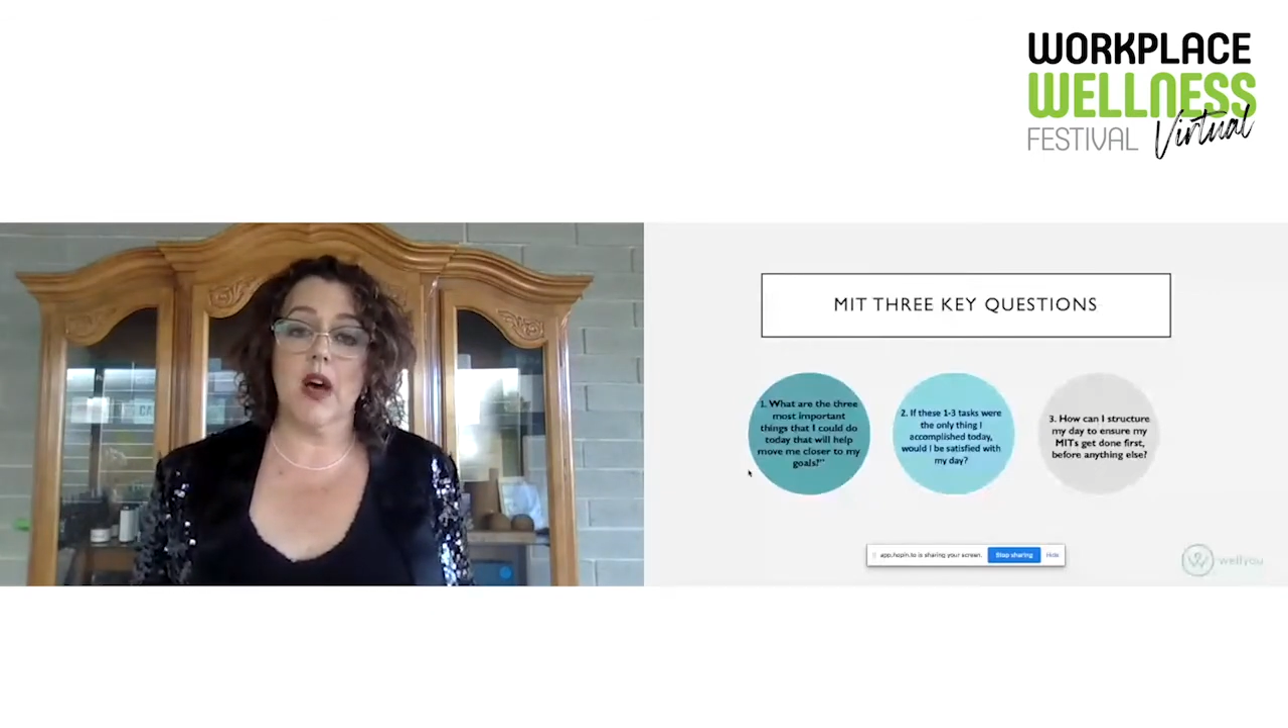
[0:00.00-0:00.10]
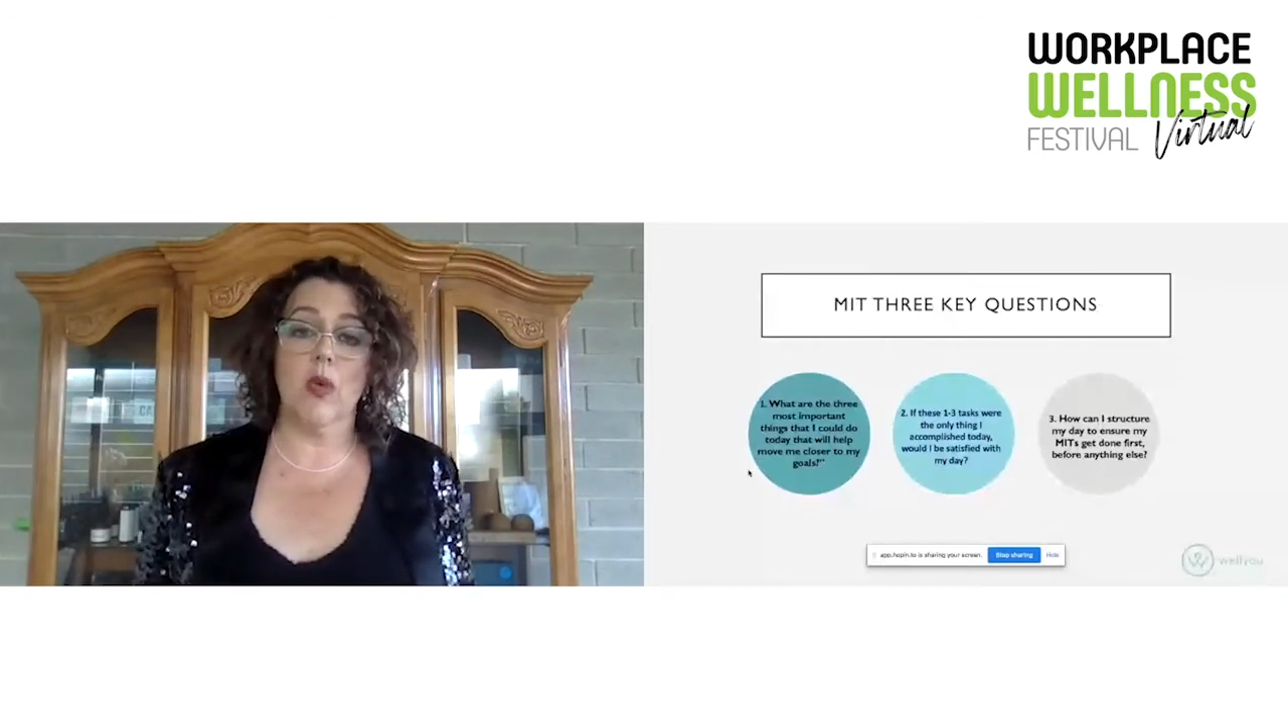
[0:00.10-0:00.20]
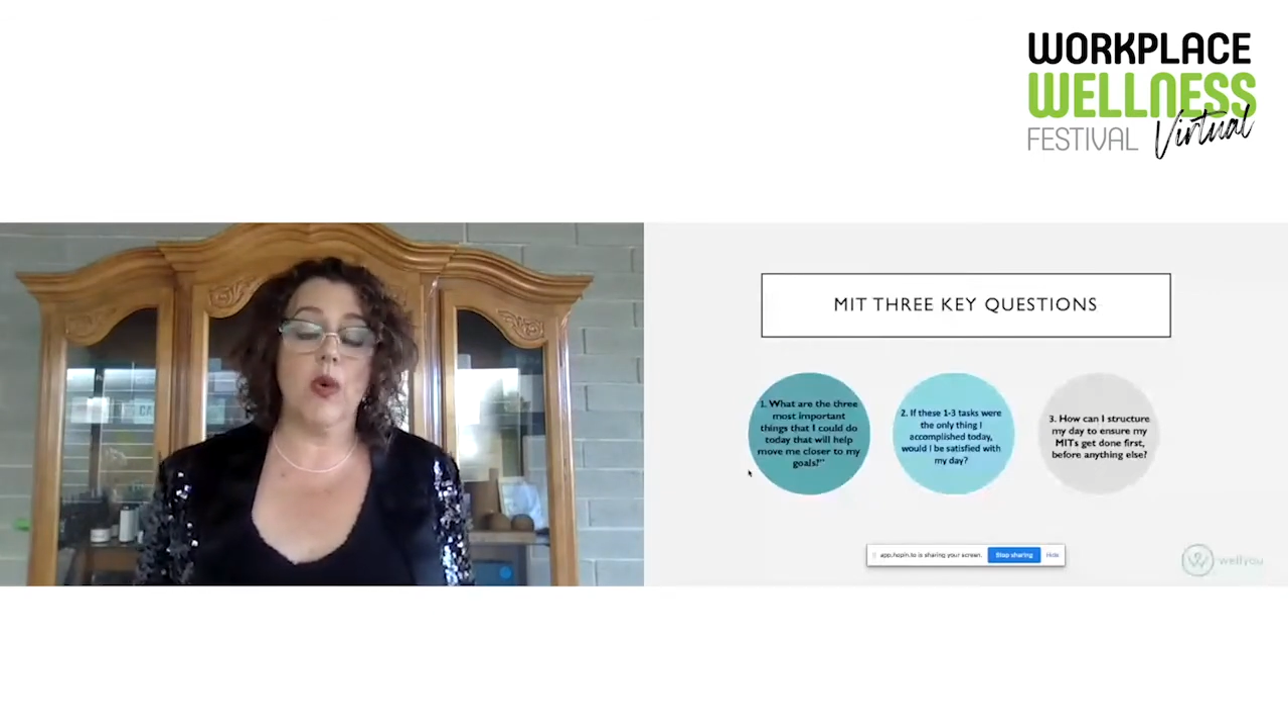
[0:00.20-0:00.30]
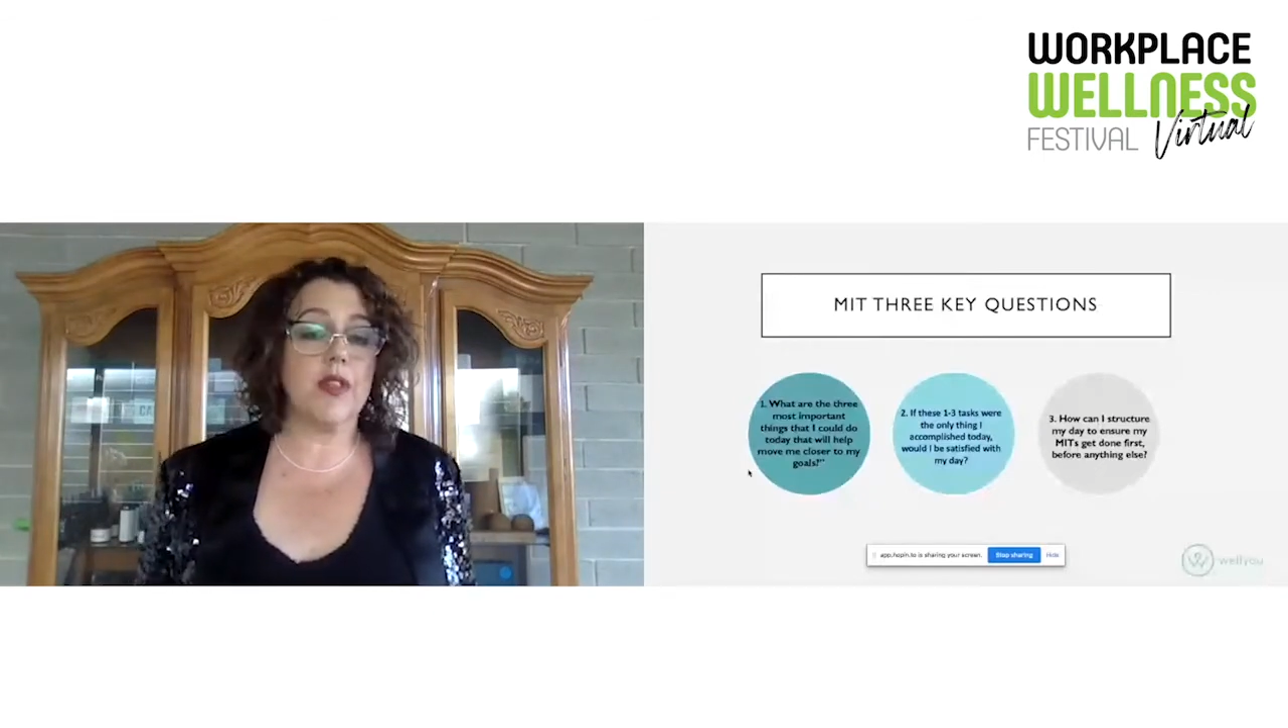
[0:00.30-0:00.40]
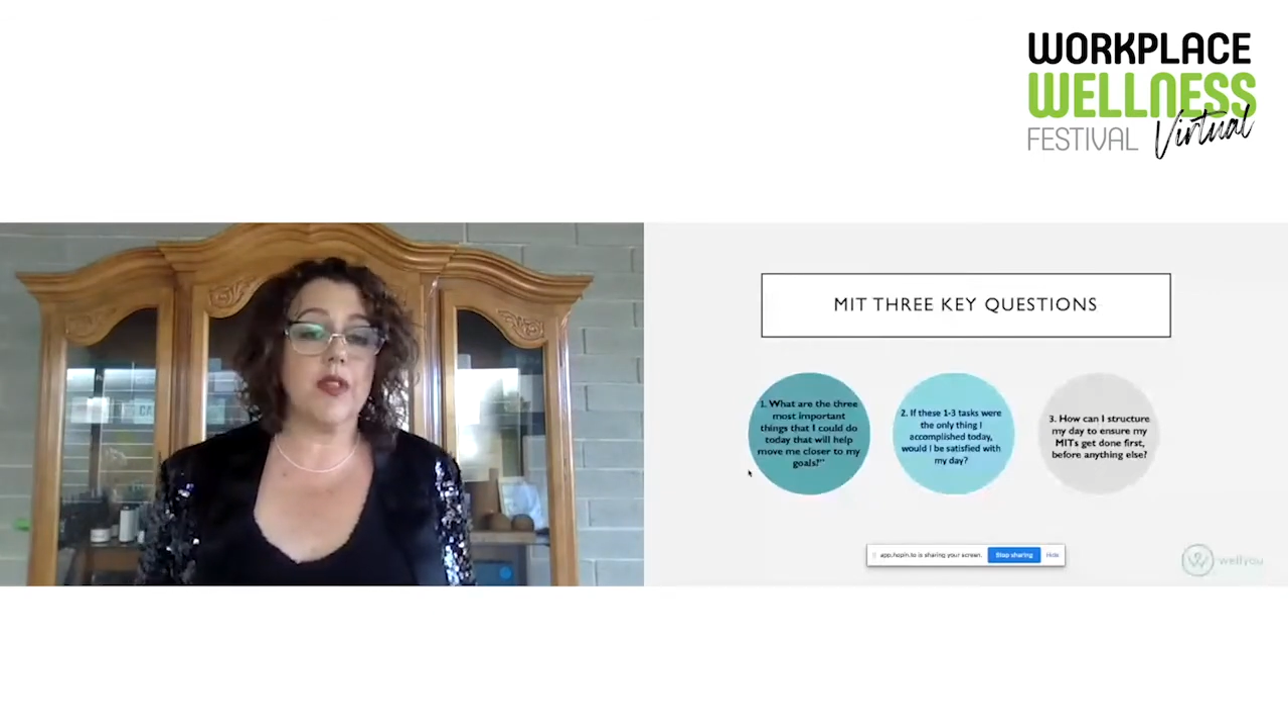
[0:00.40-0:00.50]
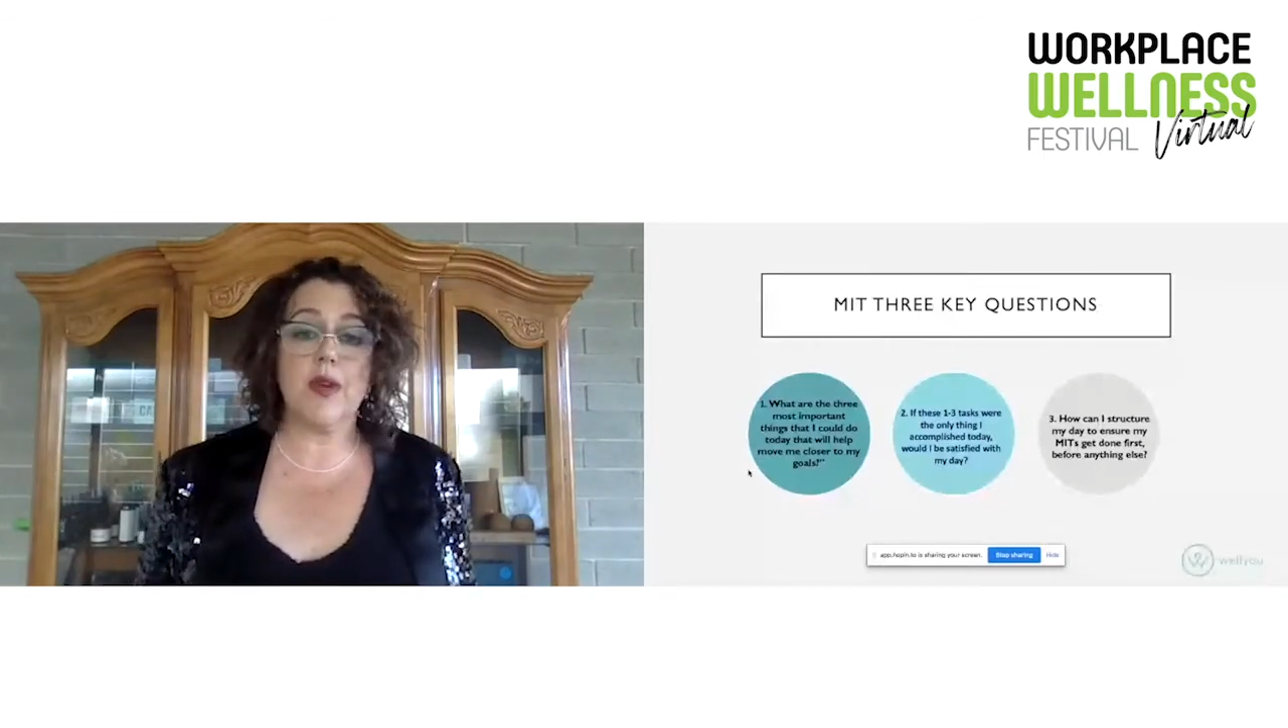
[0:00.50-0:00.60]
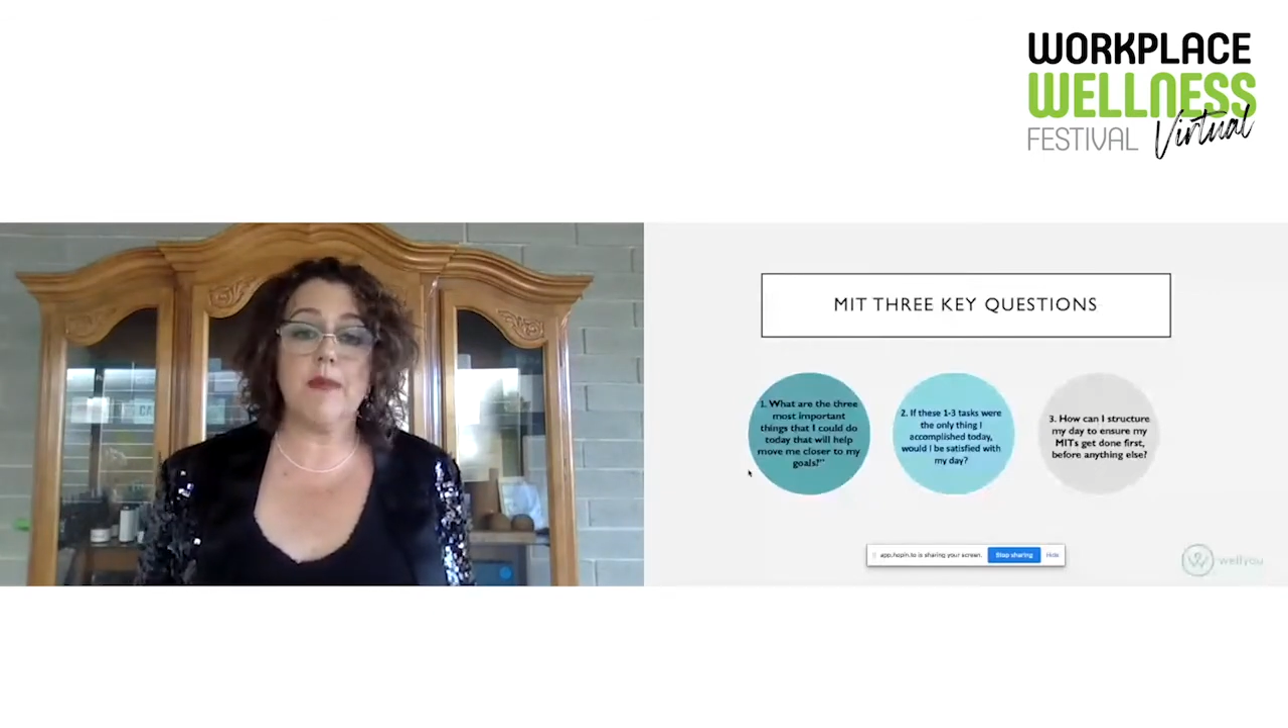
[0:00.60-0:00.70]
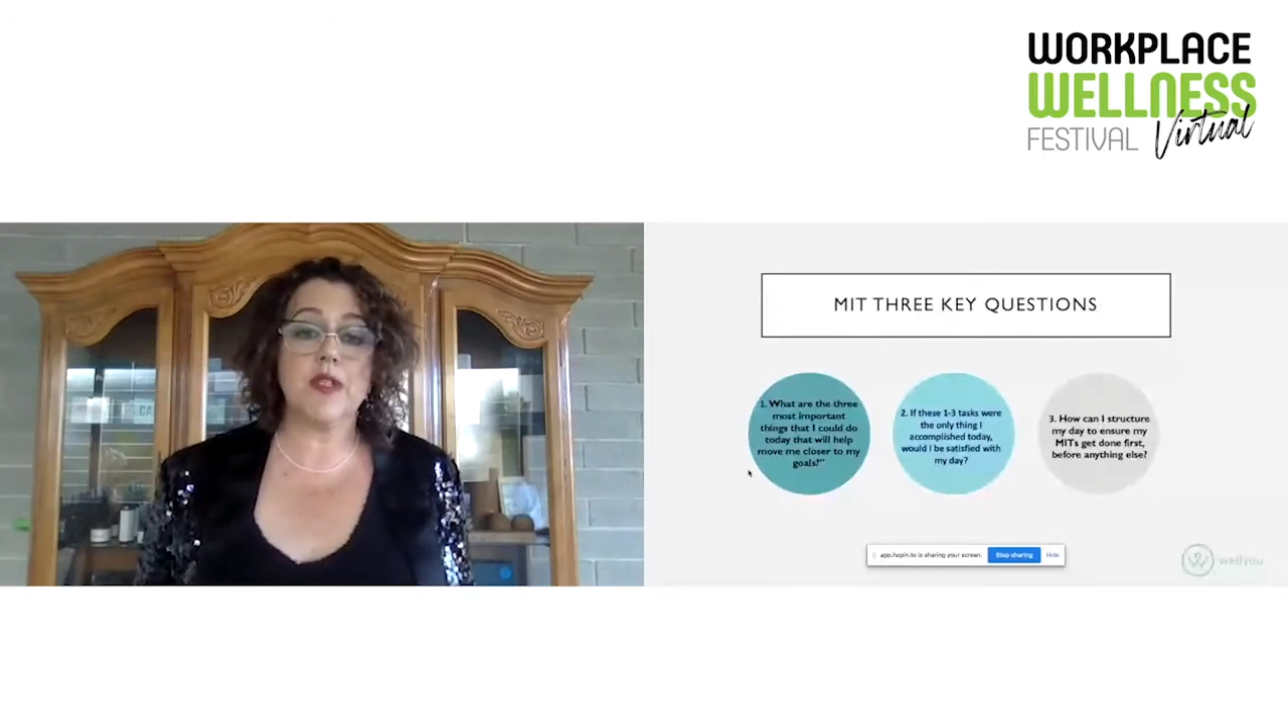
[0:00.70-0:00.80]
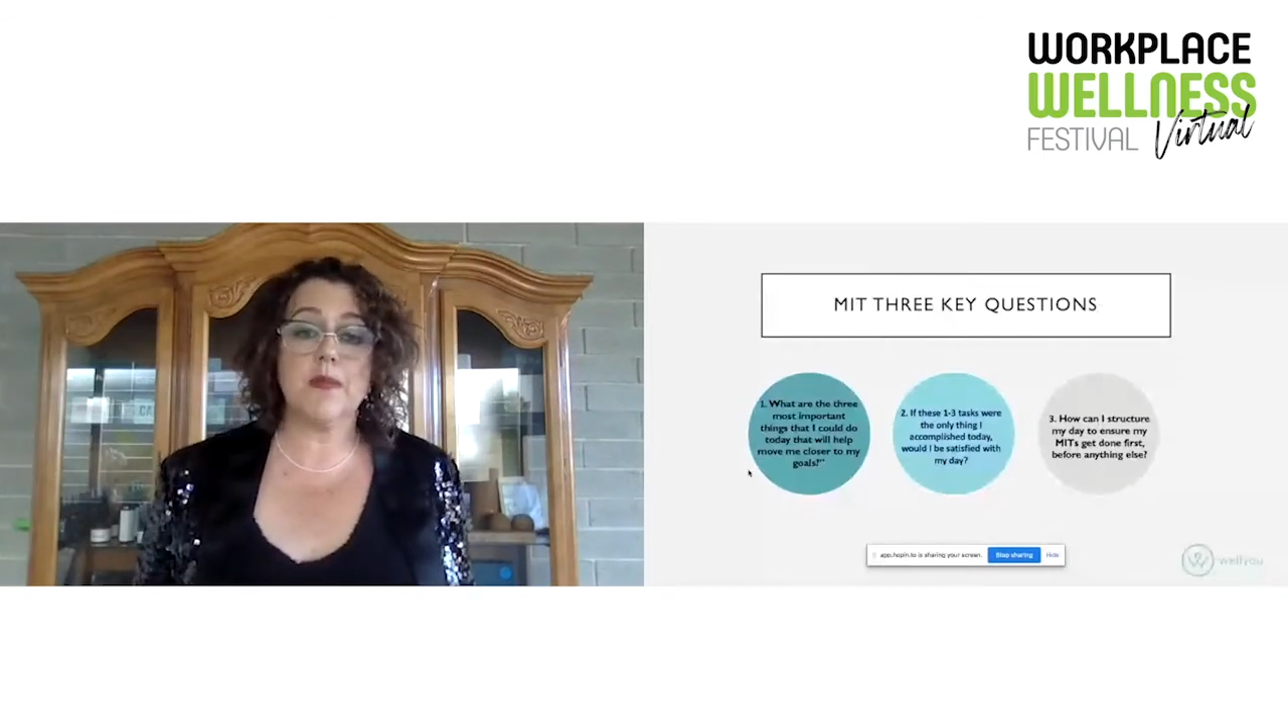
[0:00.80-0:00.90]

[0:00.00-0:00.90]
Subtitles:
What are the 3 most